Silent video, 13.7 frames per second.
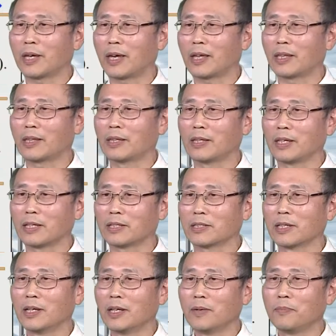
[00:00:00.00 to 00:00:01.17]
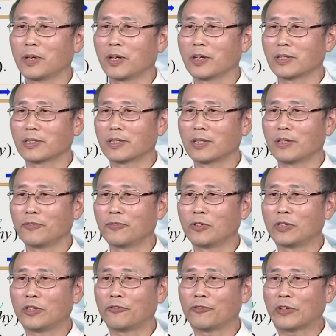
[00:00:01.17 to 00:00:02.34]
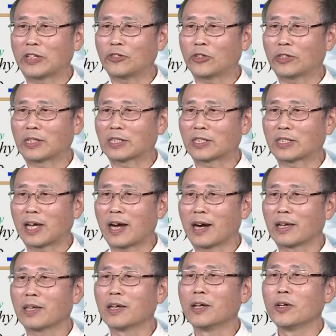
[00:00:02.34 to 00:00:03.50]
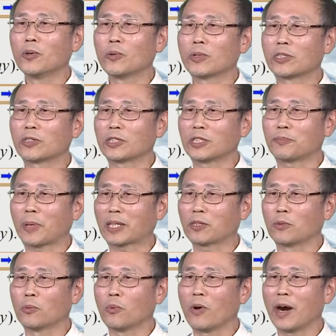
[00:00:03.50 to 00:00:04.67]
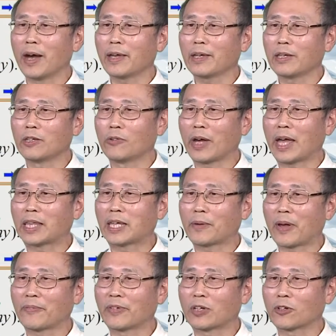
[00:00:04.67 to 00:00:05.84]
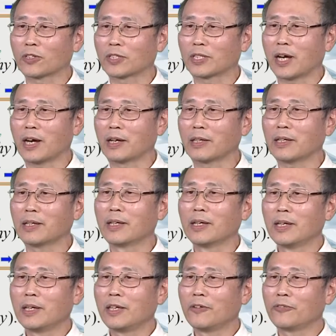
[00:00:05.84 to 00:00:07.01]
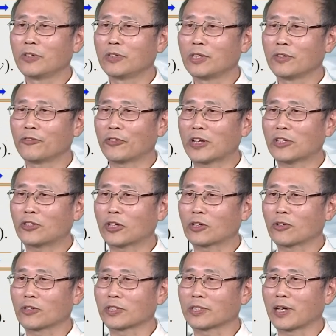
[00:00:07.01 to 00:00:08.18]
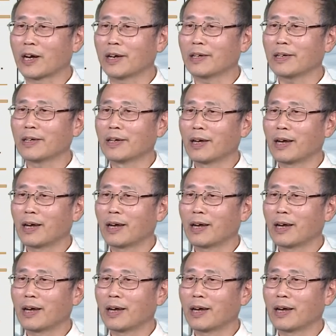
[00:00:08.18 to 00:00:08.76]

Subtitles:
and this, because if you differentiate the sine with respect to Y, you end up having cosine. If you differentiate cosine